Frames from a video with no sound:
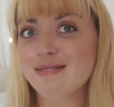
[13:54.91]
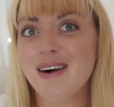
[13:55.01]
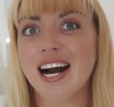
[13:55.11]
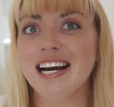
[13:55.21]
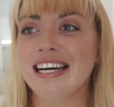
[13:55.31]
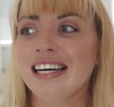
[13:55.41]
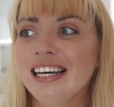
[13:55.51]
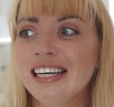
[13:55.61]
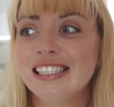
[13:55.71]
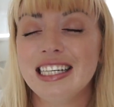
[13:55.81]
my
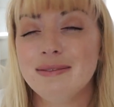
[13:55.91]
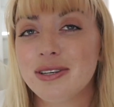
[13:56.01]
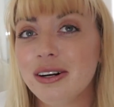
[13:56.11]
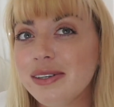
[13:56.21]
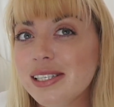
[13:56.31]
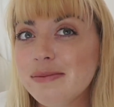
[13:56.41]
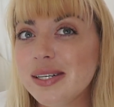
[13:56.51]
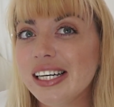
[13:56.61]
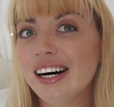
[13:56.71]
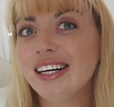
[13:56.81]
D Ms are always
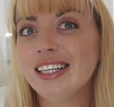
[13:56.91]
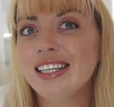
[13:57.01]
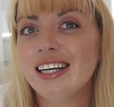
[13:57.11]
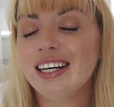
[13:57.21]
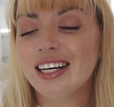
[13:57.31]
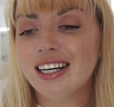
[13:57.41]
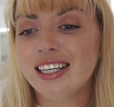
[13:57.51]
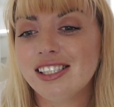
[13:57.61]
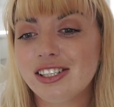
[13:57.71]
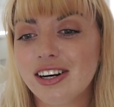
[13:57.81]
open on uh,
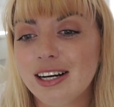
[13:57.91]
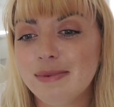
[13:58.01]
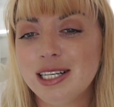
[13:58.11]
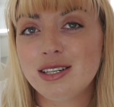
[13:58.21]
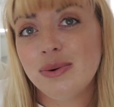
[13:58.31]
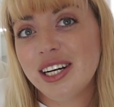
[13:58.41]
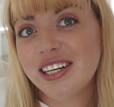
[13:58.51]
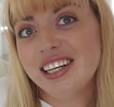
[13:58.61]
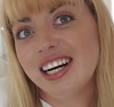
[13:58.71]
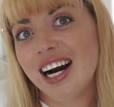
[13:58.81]
Instagram and
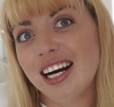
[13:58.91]
Twitter.